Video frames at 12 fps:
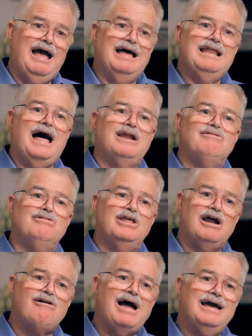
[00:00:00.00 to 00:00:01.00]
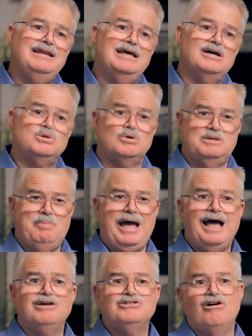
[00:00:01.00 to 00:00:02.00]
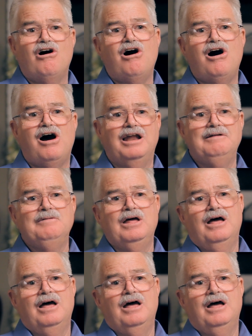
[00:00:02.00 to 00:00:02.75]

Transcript: and out of their ideas was passed on